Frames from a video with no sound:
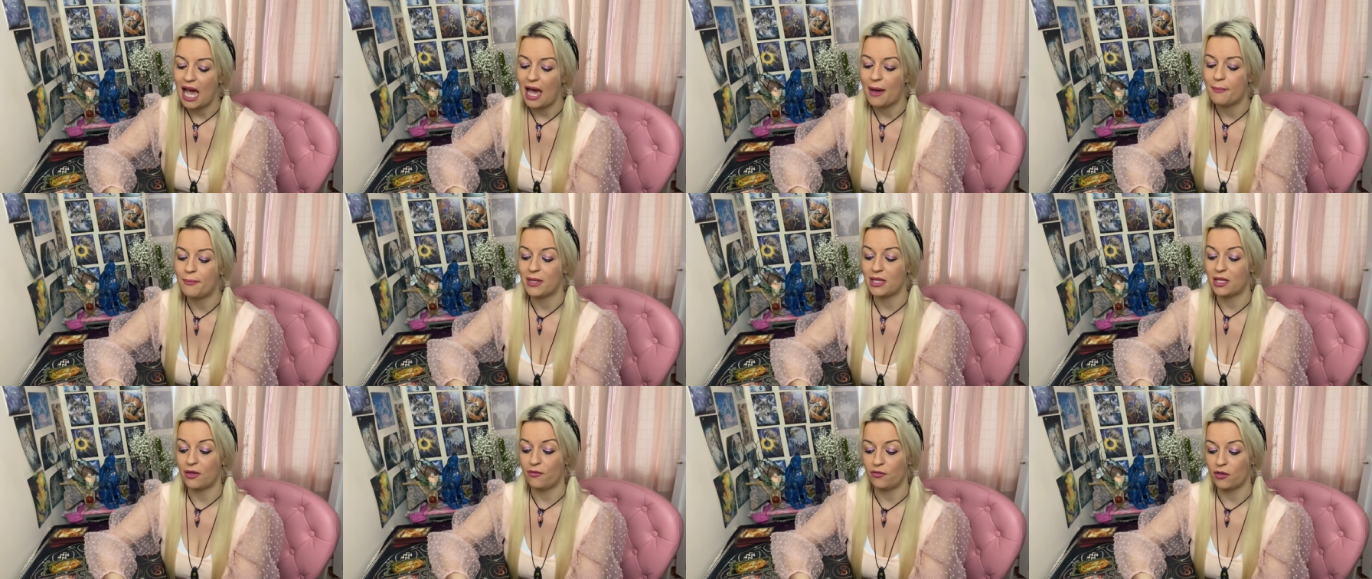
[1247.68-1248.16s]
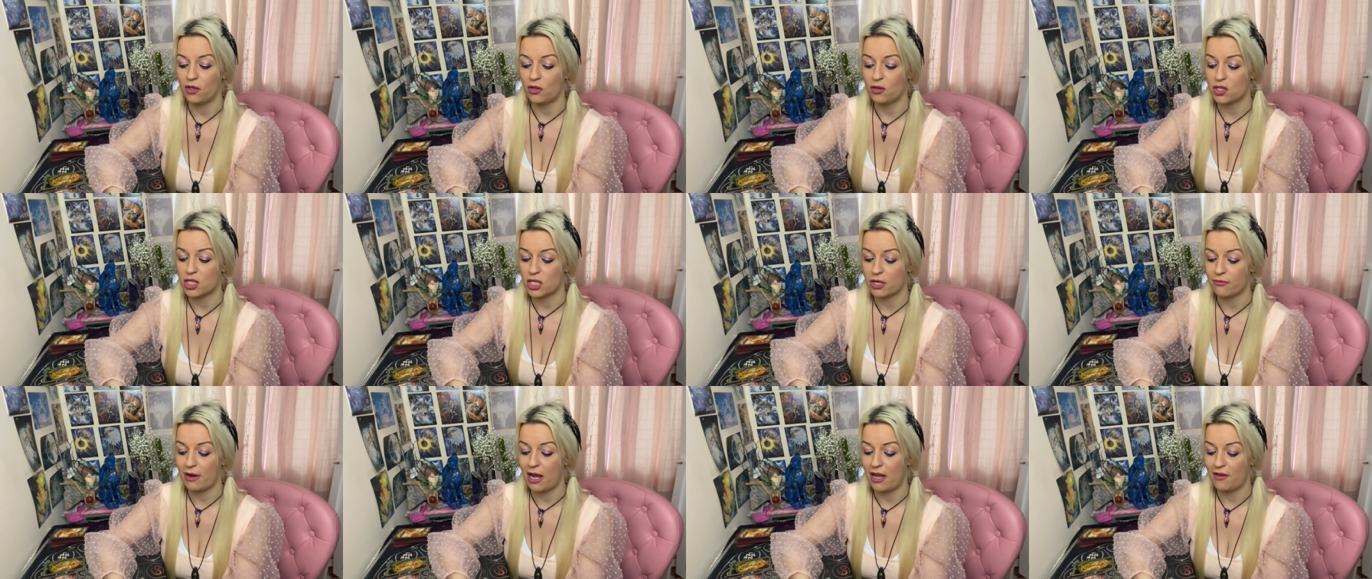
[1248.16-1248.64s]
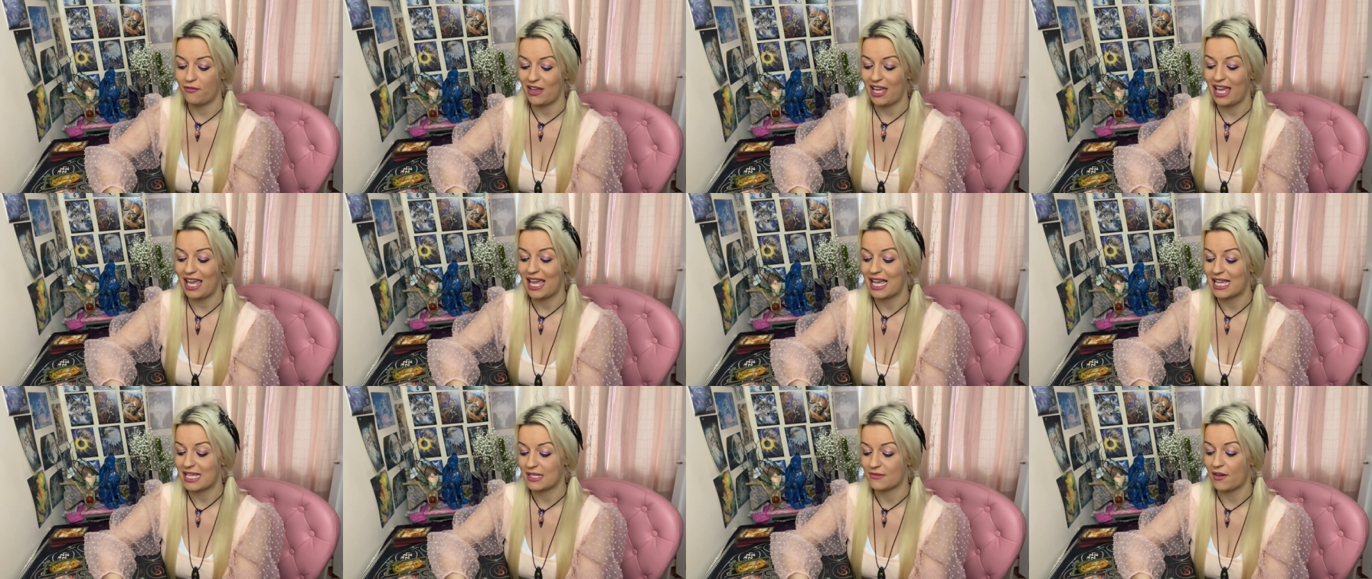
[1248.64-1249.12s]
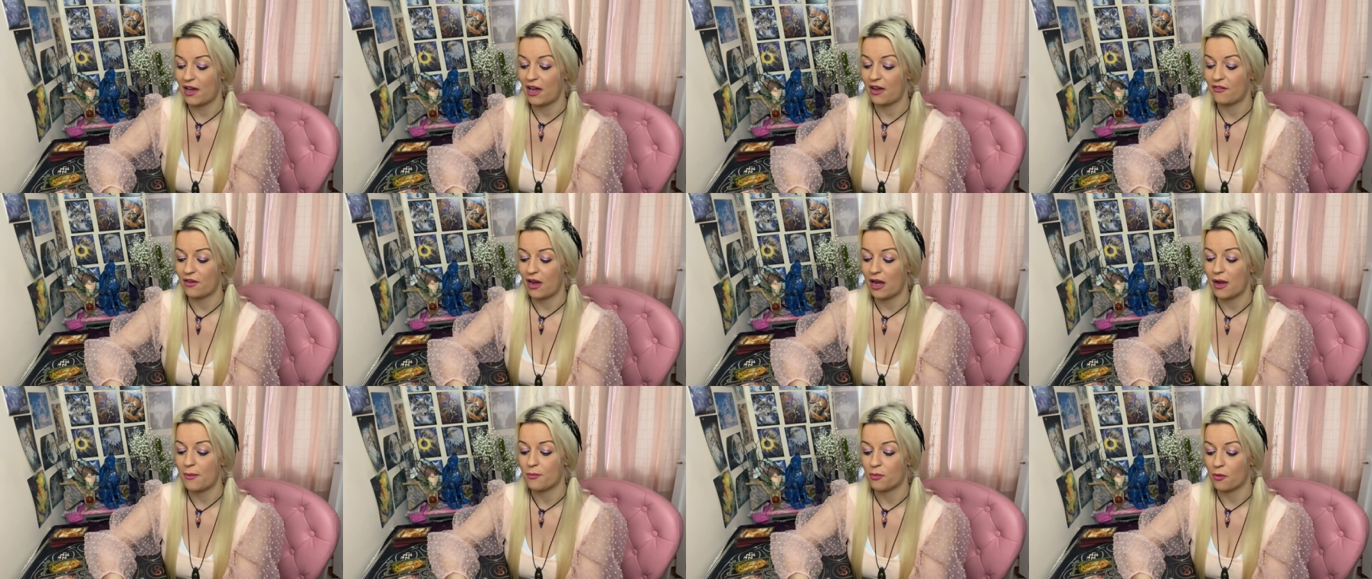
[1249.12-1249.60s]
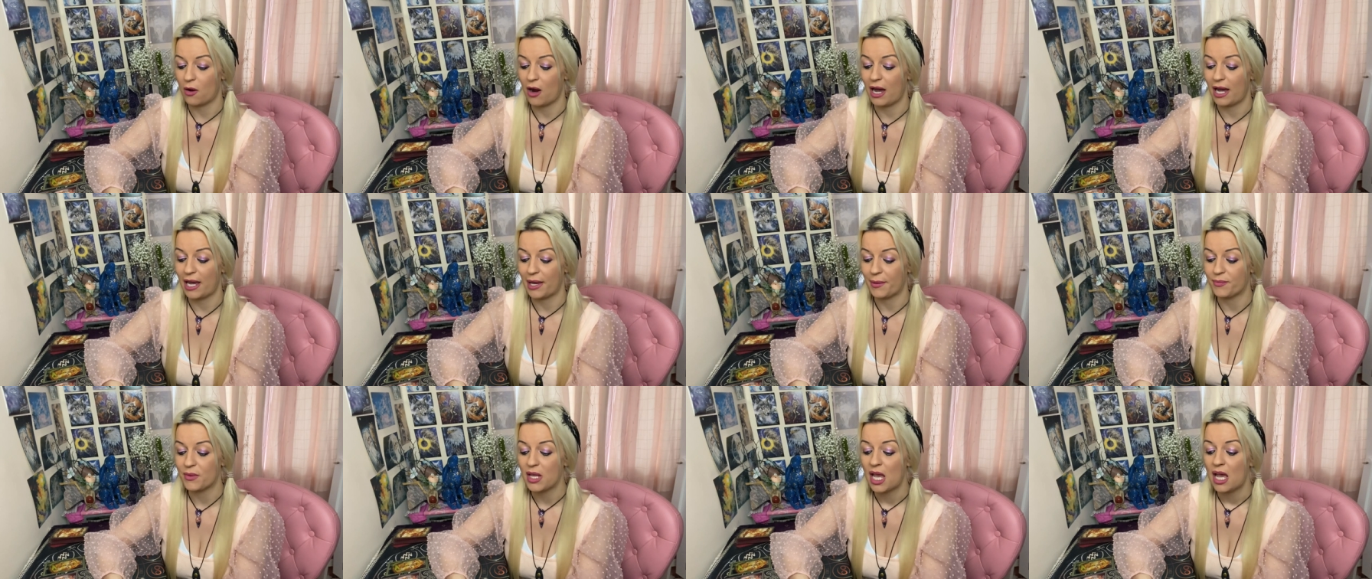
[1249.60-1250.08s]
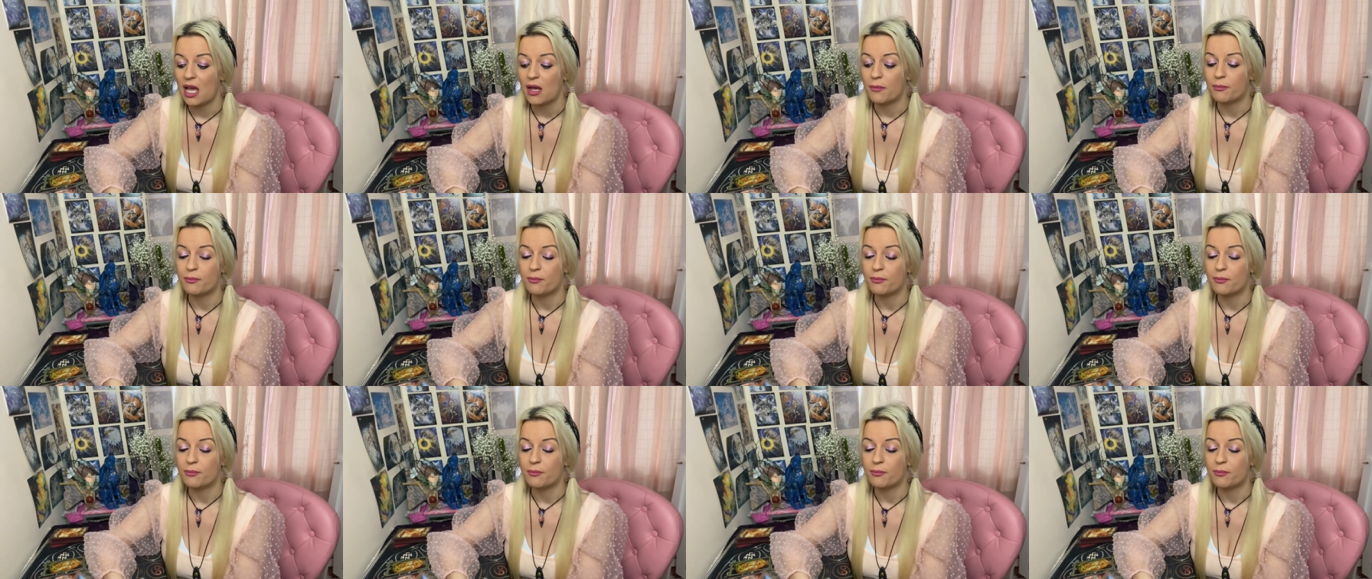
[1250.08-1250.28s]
but the future over here is very, very bright.